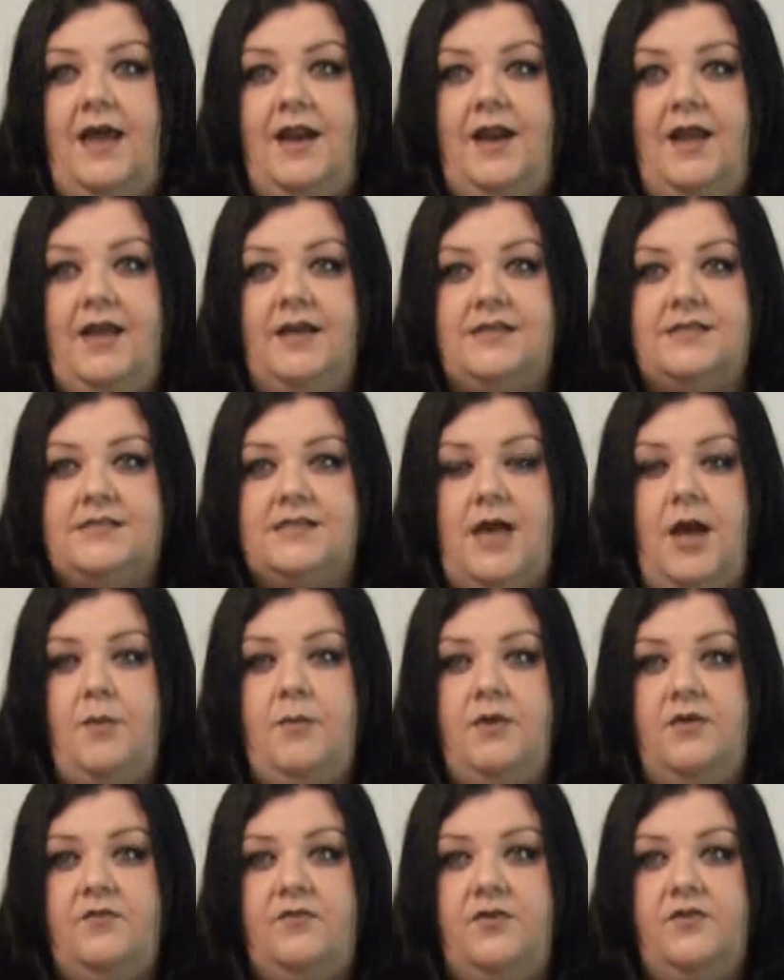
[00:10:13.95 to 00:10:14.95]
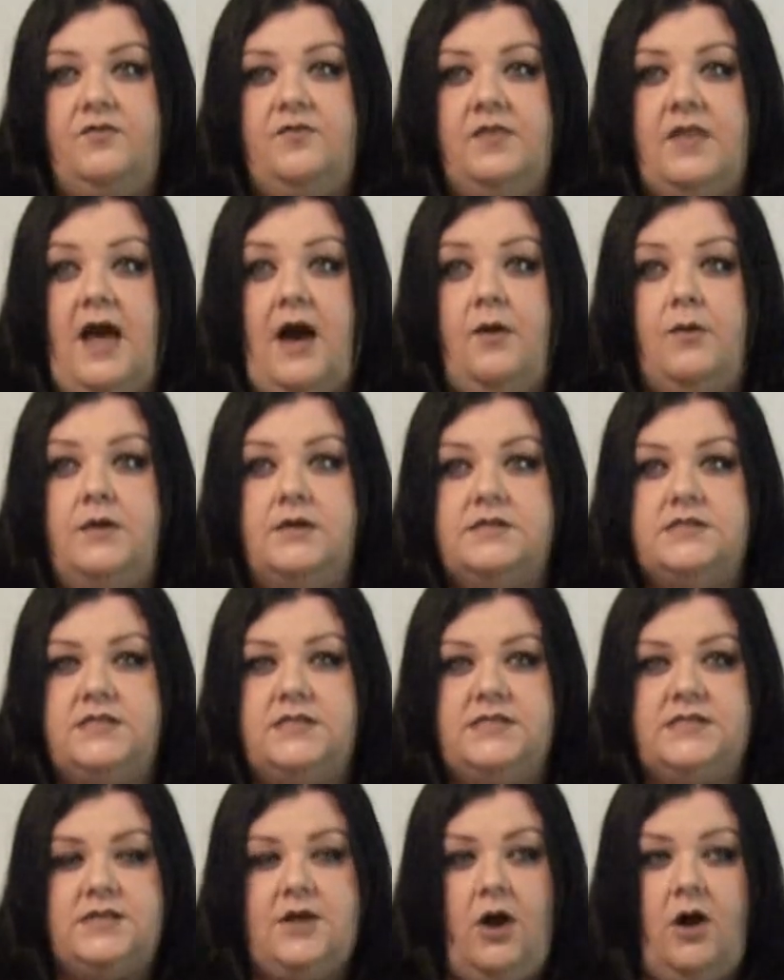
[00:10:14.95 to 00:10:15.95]
and excitement for flowers
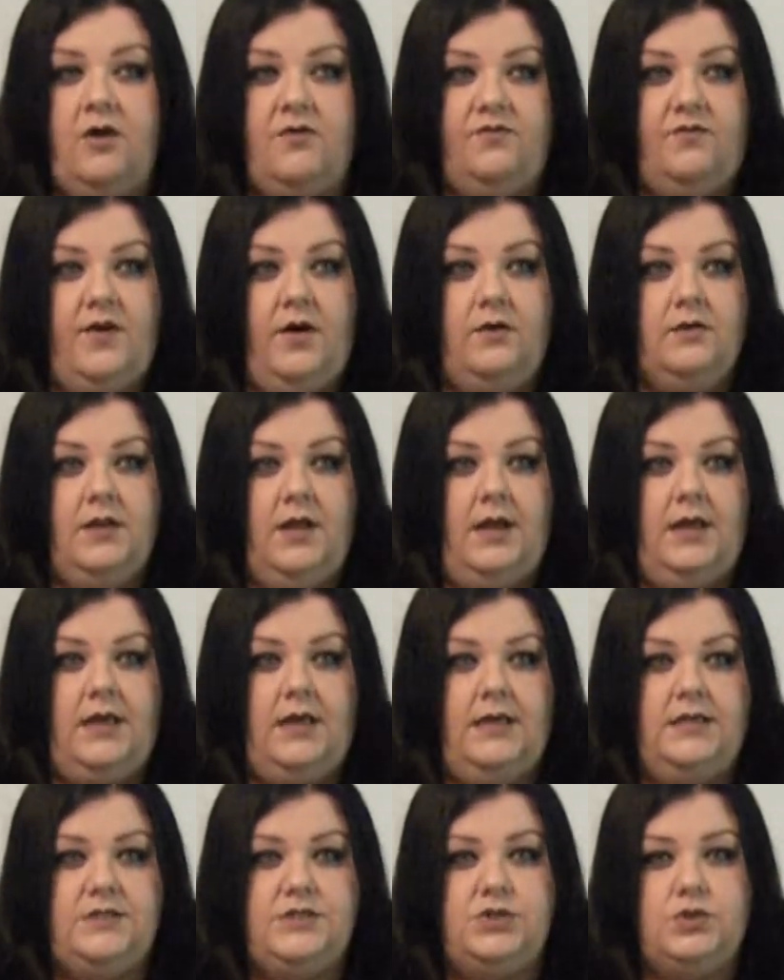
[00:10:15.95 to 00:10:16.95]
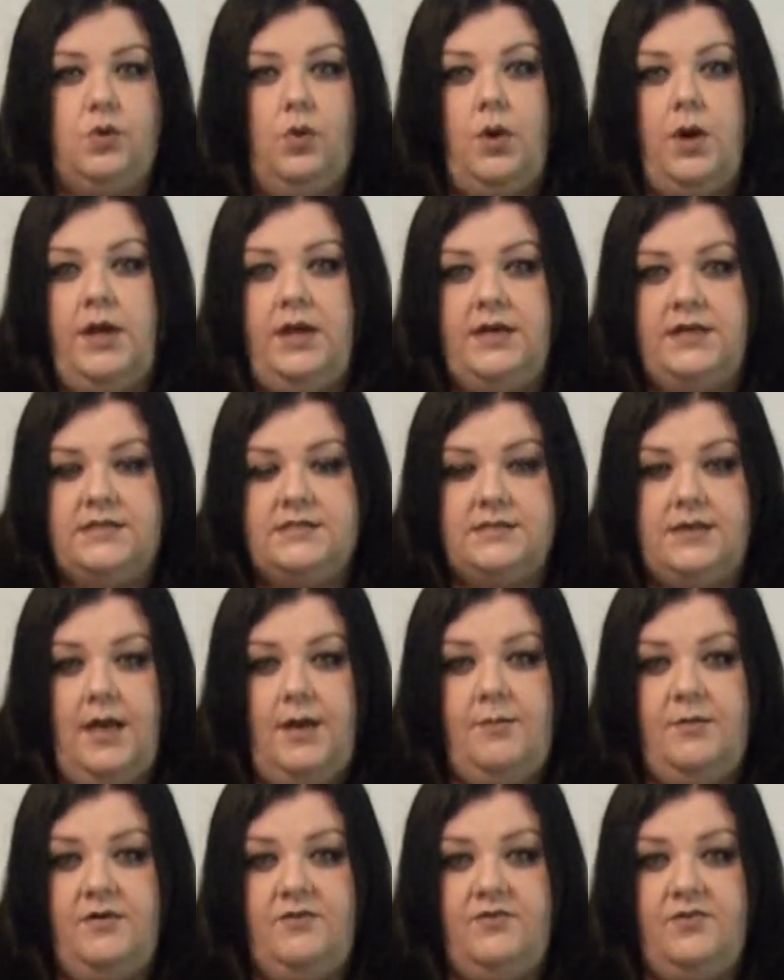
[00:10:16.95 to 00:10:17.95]
and this heartfelt like joy and
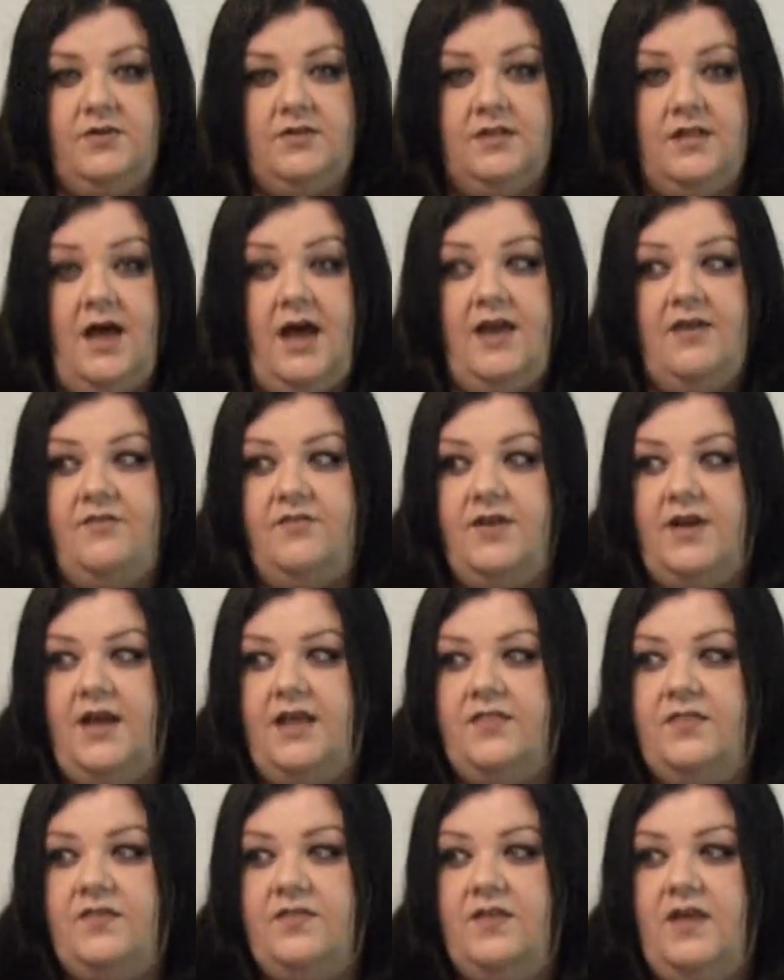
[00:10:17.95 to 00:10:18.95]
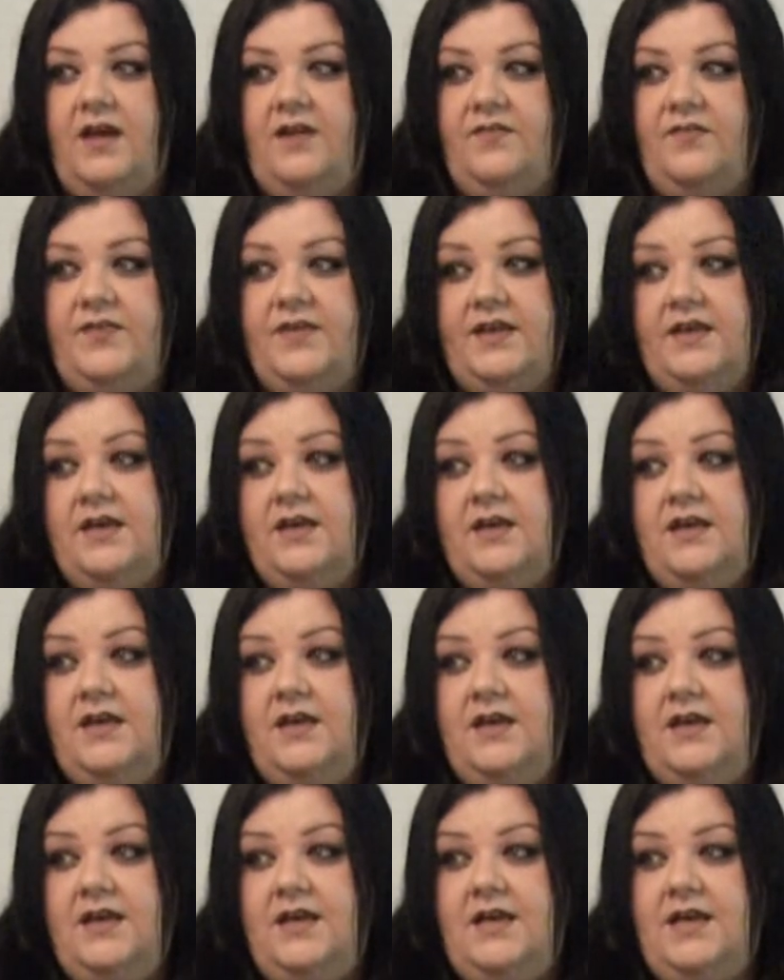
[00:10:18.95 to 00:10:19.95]
excitement for life, and I think
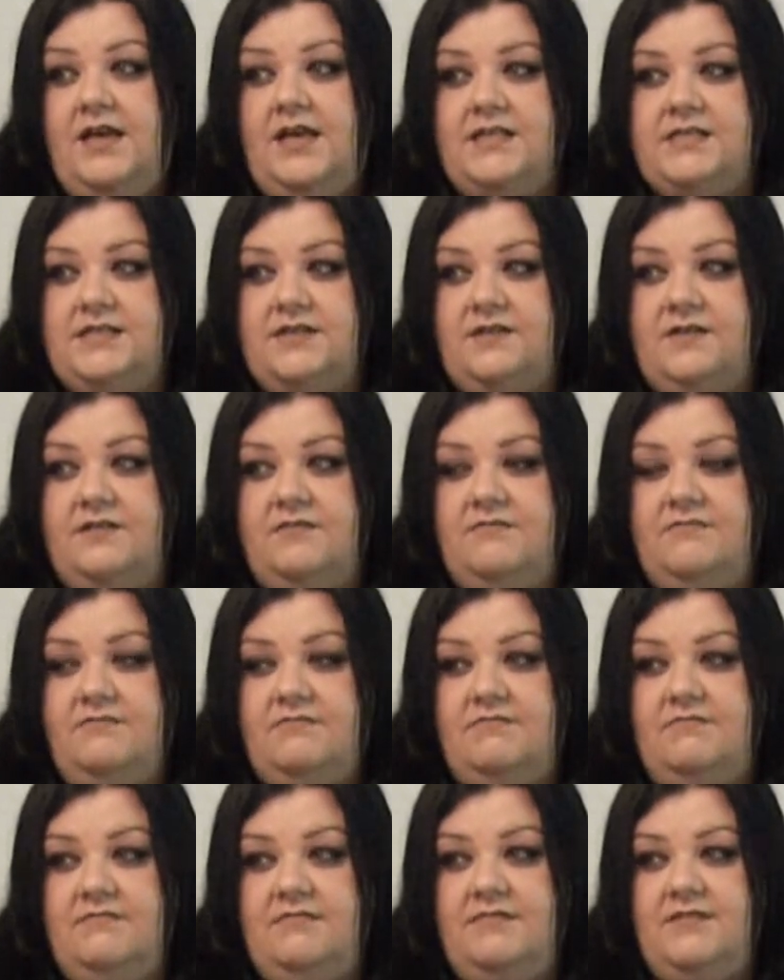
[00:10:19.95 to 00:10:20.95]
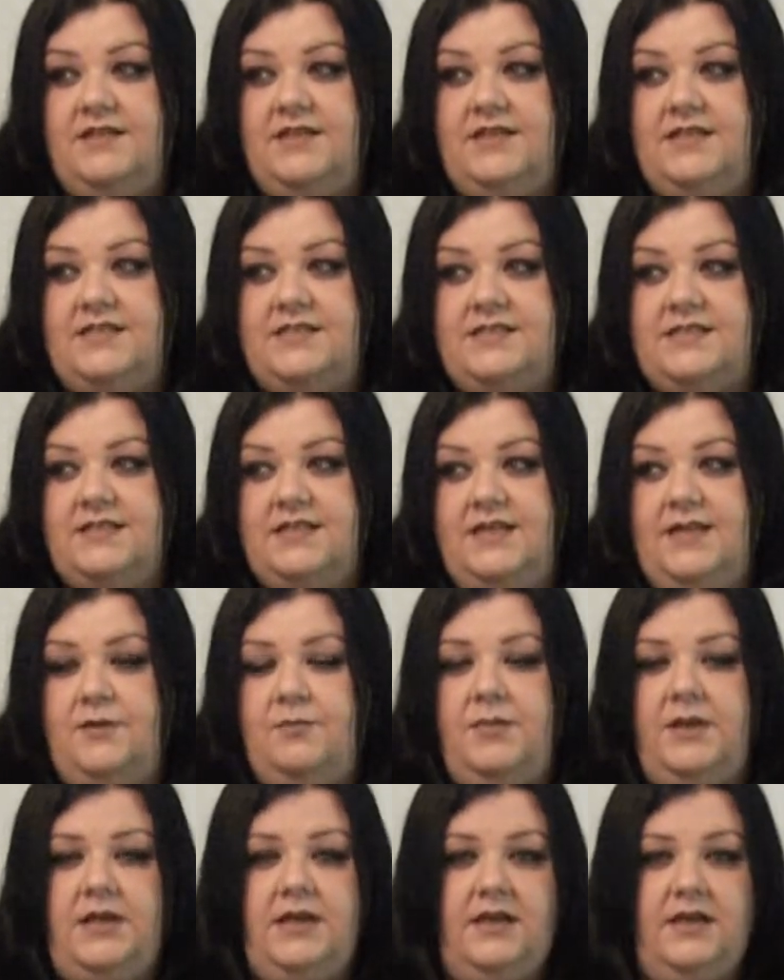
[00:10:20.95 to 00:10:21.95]
it's
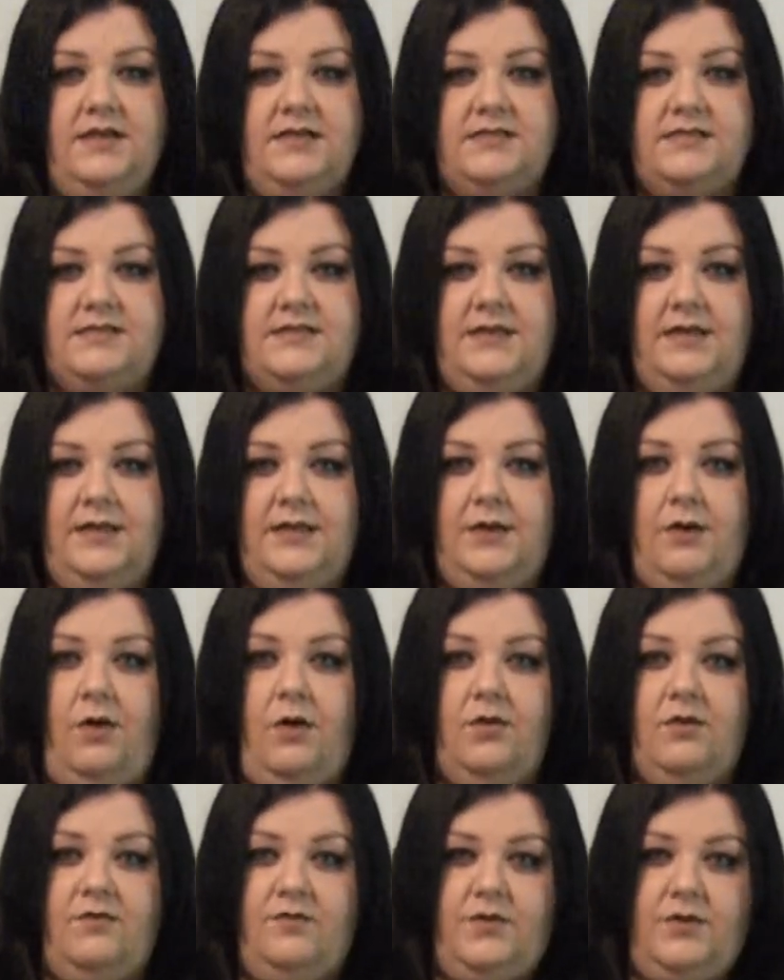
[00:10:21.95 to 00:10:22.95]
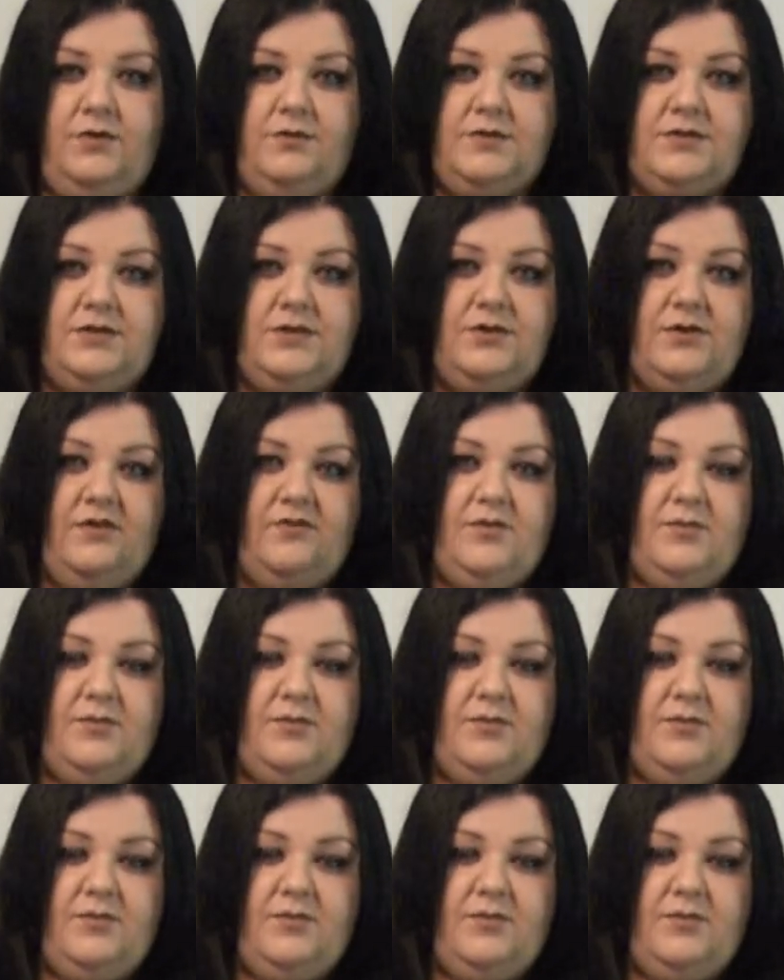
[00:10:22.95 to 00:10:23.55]
in me and it's in all of you too.